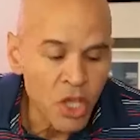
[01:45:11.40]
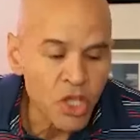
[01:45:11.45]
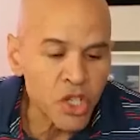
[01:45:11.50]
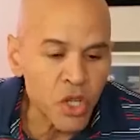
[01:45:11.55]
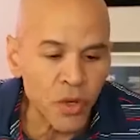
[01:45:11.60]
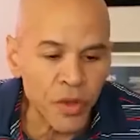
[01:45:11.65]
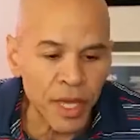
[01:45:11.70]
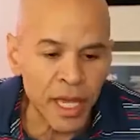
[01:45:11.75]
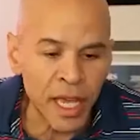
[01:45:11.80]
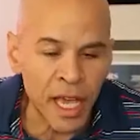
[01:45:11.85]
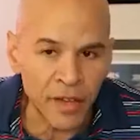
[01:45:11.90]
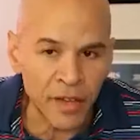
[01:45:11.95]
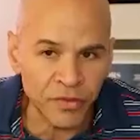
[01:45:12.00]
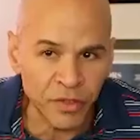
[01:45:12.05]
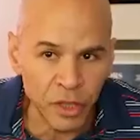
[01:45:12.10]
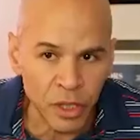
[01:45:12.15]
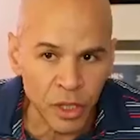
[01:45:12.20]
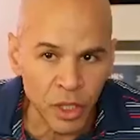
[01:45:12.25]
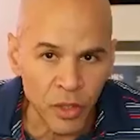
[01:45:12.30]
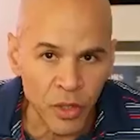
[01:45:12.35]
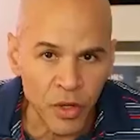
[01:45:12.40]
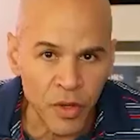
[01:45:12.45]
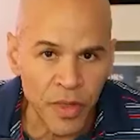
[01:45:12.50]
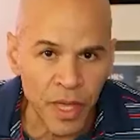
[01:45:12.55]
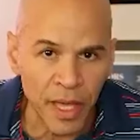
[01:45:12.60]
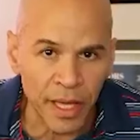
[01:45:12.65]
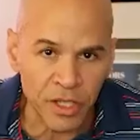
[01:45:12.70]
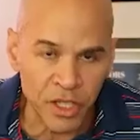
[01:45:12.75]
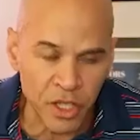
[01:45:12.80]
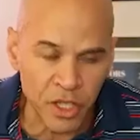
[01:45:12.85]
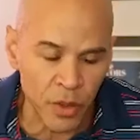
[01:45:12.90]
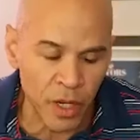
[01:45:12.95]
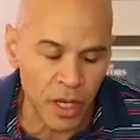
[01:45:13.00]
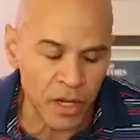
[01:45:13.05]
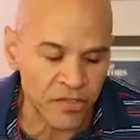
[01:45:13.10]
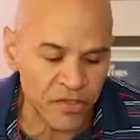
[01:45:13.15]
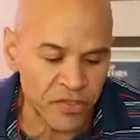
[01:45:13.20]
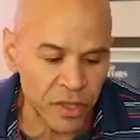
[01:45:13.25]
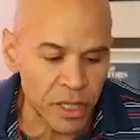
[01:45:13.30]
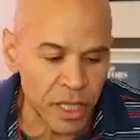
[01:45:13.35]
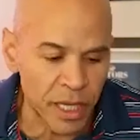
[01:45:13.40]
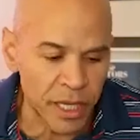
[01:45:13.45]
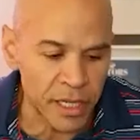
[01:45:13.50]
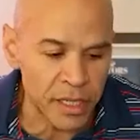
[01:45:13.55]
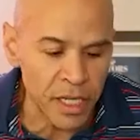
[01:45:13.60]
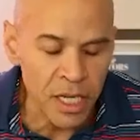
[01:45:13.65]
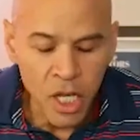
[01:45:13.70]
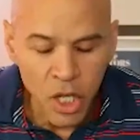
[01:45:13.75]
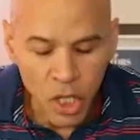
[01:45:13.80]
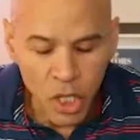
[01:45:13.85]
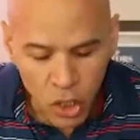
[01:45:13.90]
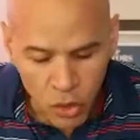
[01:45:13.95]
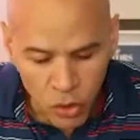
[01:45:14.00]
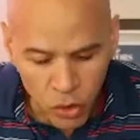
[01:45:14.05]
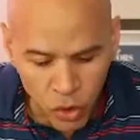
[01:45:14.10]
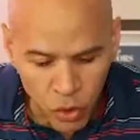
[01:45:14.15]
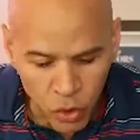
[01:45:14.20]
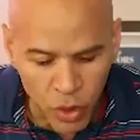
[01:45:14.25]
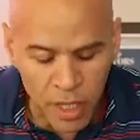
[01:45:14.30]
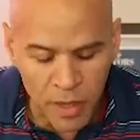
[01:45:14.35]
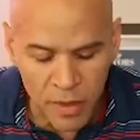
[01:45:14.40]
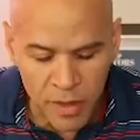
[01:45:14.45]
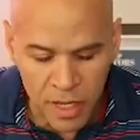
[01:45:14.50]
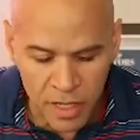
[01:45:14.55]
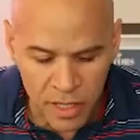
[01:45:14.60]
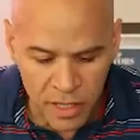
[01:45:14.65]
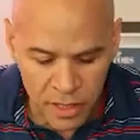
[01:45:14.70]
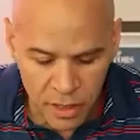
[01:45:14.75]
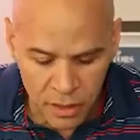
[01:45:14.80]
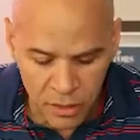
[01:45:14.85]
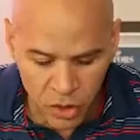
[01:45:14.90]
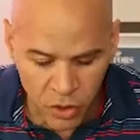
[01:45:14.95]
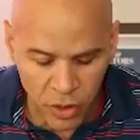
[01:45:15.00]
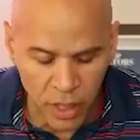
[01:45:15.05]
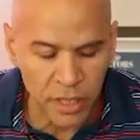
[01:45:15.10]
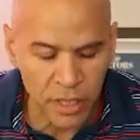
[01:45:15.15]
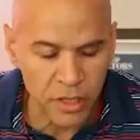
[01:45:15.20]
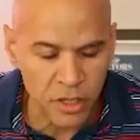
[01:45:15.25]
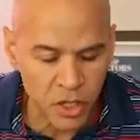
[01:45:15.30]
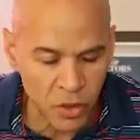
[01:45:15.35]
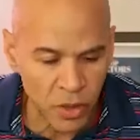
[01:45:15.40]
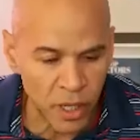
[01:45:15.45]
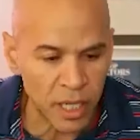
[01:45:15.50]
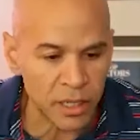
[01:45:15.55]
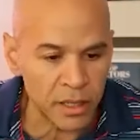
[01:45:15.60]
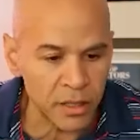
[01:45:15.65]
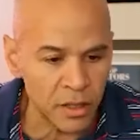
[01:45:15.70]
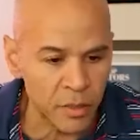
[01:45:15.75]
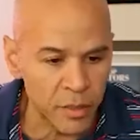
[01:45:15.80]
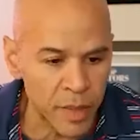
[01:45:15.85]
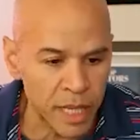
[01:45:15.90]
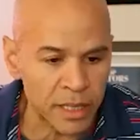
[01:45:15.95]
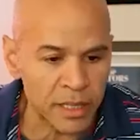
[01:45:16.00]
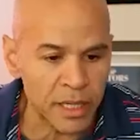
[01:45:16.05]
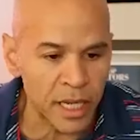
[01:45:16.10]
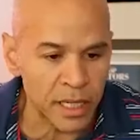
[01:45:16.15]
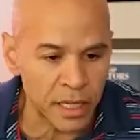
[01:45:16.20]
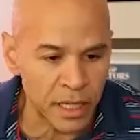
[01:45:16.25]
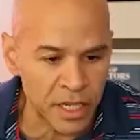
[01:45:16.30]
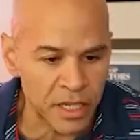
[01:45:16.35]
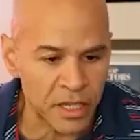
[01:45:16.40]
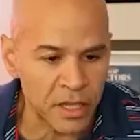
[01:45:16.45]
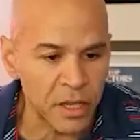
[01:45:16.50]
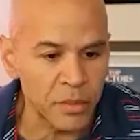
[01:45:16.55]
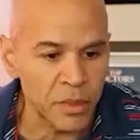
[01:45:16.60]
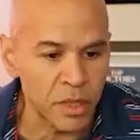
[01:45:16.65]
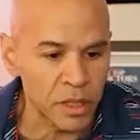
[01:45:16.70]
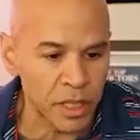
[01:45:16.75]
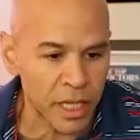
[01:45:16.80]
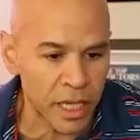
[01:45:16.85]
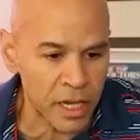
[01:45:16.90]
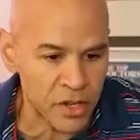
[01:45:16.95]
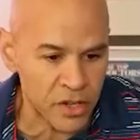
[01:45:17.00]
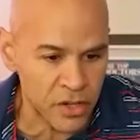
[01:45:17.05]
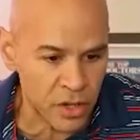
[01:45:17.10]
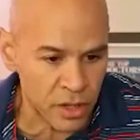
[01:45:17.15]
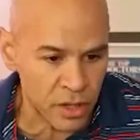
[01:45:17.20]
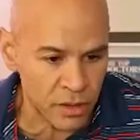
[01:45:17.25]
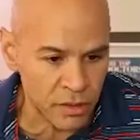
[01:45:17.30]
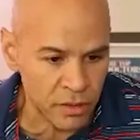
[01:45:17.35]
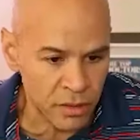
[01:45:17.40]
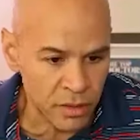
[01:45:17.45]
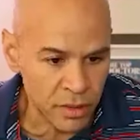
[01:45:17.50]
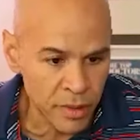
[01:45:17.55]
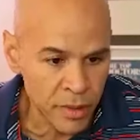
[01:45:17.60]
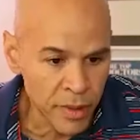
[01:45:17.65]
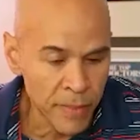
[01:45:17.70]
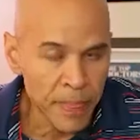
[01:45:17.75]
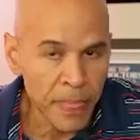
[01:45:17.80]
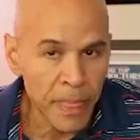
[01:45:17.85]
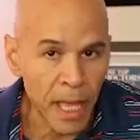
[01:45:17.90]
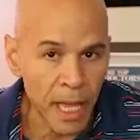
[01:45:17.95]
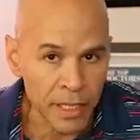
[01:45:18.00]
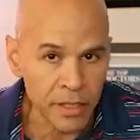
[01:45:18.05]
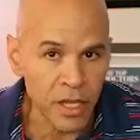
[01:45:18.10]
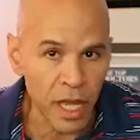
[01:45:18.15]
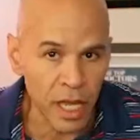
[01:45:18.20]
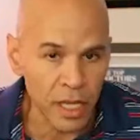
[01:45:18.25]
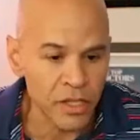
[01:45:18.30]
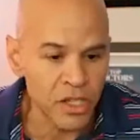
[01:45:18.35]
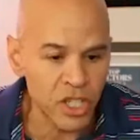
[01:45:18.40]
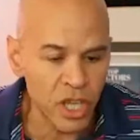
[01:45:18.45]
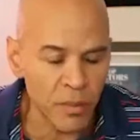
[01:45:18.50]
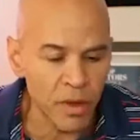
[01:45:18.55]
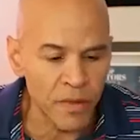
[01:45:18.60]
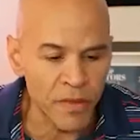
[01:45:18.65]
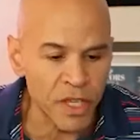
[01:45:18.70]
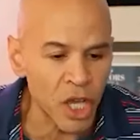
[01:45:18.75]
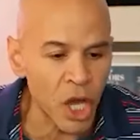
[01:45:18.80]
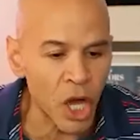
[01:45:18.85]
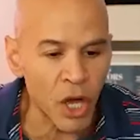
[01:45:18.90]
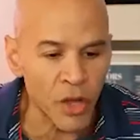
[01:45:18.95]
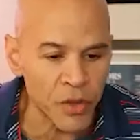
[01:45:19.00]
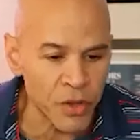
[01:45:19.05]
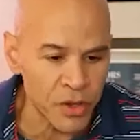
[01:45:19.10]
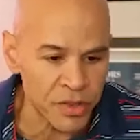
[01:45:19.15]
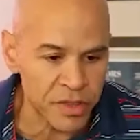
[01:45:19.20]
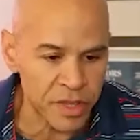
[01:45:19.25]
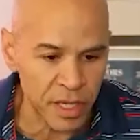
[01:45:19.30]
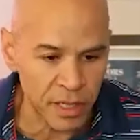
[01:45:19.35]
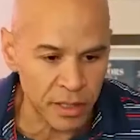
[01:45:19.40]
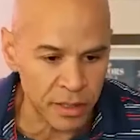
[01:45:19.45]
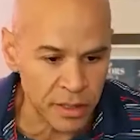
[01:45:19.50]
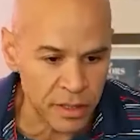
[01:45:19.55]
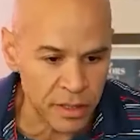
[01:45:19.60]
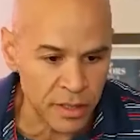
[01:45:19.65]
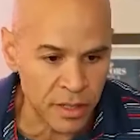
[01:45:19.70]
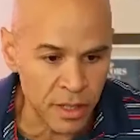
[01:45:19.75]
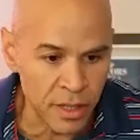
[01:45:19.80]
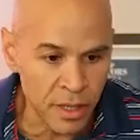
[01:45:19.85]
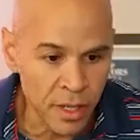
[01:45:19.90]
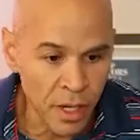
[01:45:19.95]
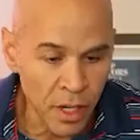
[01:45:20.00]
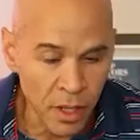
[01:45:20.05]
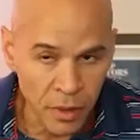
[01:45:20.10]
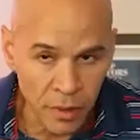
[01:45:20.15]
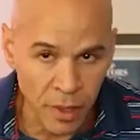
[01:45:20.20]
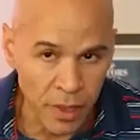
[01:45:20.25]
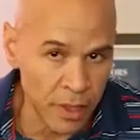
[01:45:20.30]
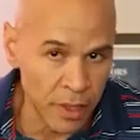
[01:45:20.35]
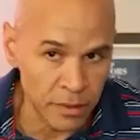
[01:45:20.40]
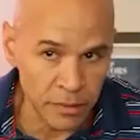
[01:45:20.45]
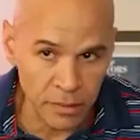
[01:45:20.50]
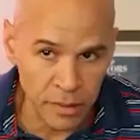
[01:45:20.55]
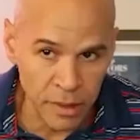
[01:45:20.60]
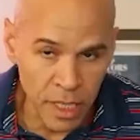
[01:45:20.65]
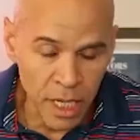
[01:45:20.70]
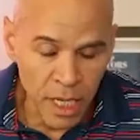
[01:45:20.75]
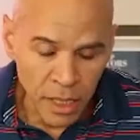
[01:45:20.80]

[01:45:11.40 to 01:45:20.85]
So they have to learn that. So I feel like doing this transcranial magnetic stimulation and some of the other things, right,